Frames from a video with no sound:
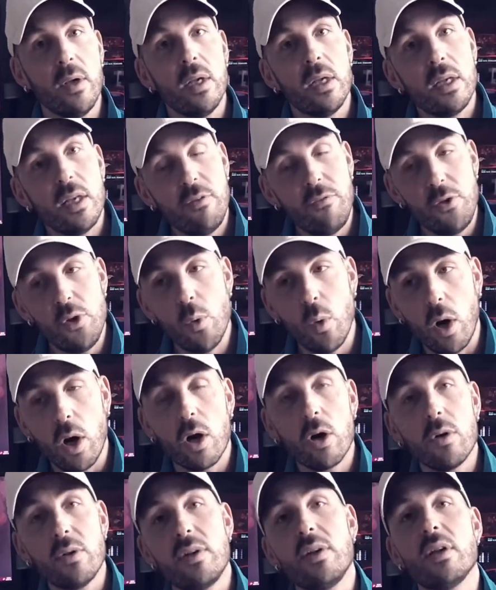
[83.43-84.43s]
if you
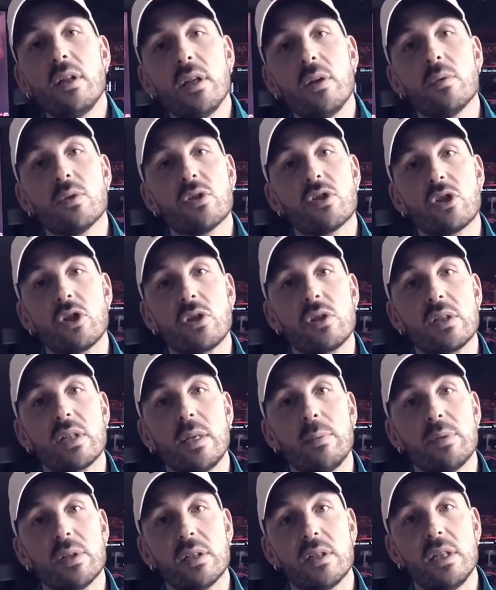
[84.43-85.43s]
are dealing with certain
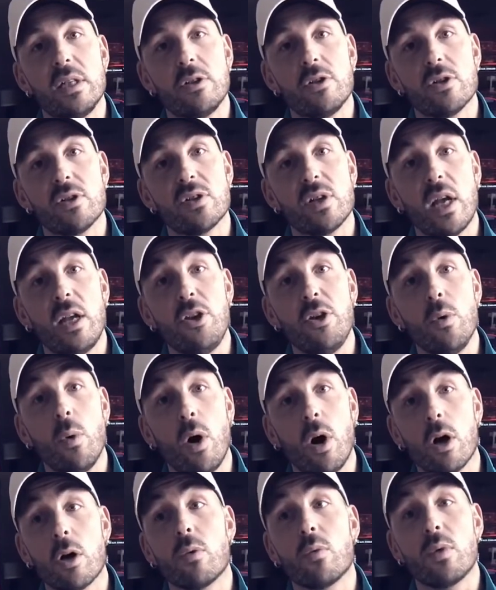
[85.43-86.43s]
types of teachers and you
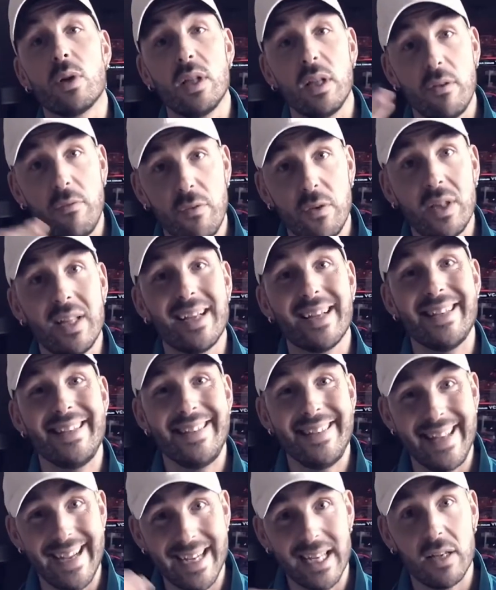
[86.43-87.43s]
are really feeling a
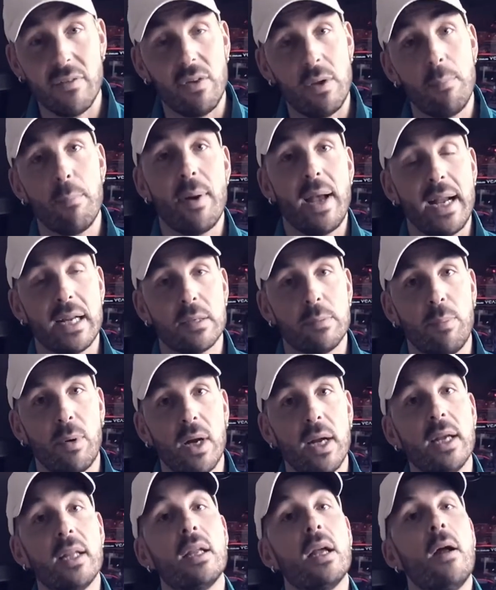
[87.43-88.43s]
negative impact by
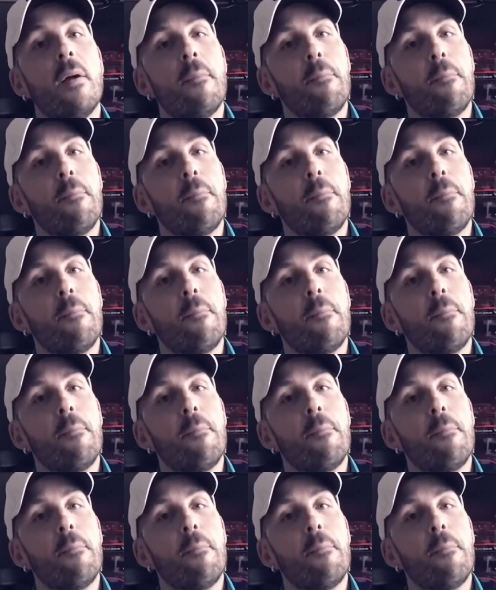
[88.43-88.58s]
it,